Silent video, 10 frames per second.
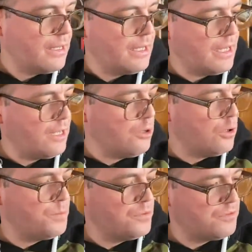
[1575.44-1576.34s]
I
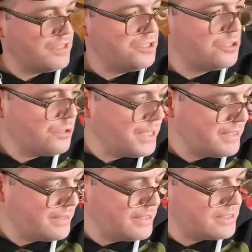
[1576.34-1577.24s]
hope you've
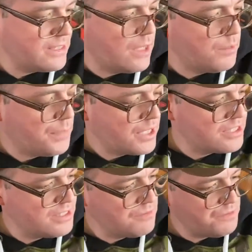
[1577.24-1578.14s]
enjoyed this
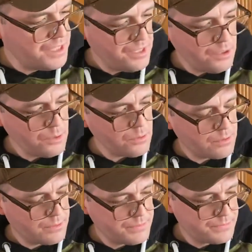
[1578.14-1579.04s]
unboxing video.
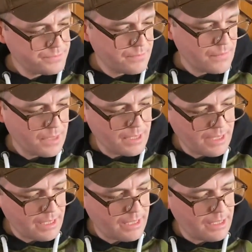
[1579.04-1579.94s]

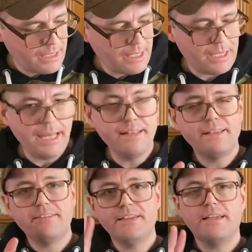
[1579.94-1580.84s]

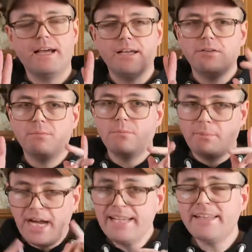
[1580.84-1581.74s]
Anything I
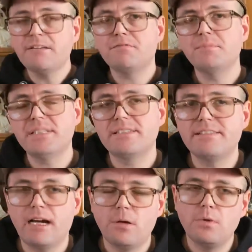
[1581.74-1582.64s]
might have missed,
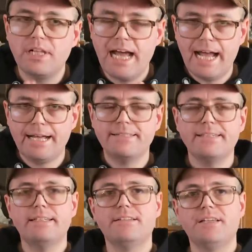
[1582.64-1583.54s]
I will add
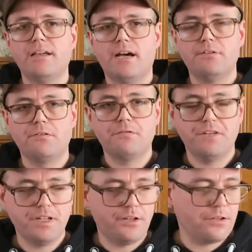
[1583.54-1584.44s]
in the other
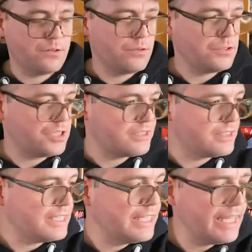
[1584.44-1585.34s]
video just
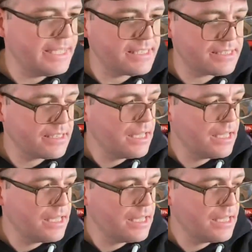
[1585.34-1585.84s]
in case.